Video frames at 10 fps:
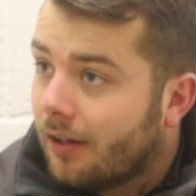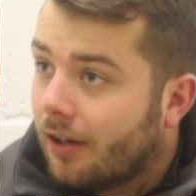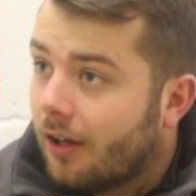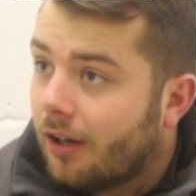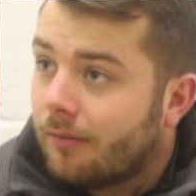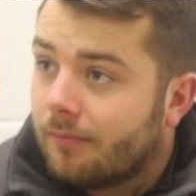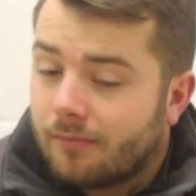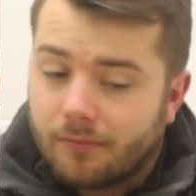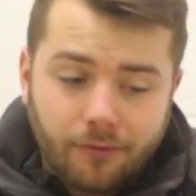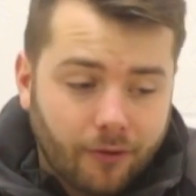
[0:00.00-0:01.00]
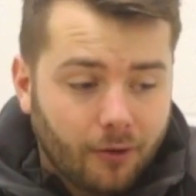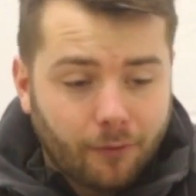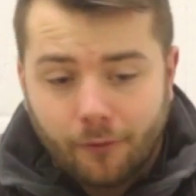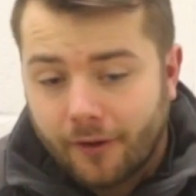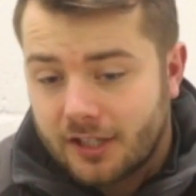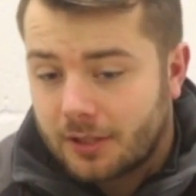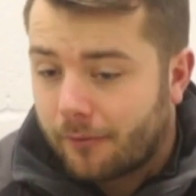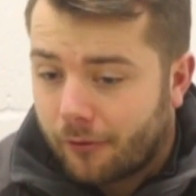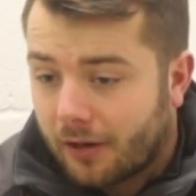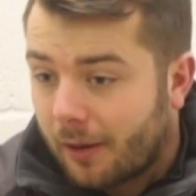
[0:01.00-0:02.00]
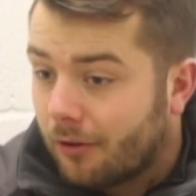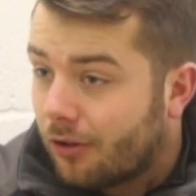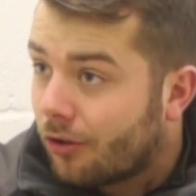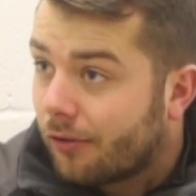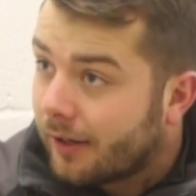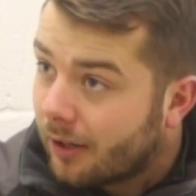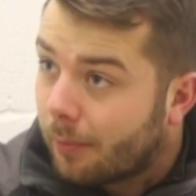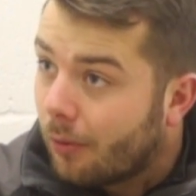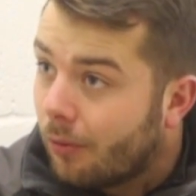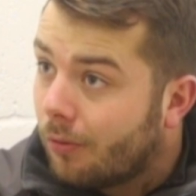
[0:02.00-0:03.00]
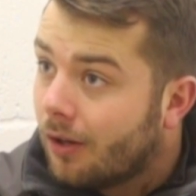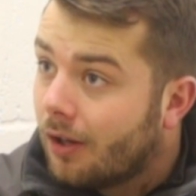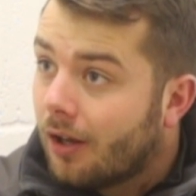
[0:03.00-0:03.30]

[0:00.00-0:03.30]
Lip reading: 3 or 4 phases before that we could have got rid of the ball,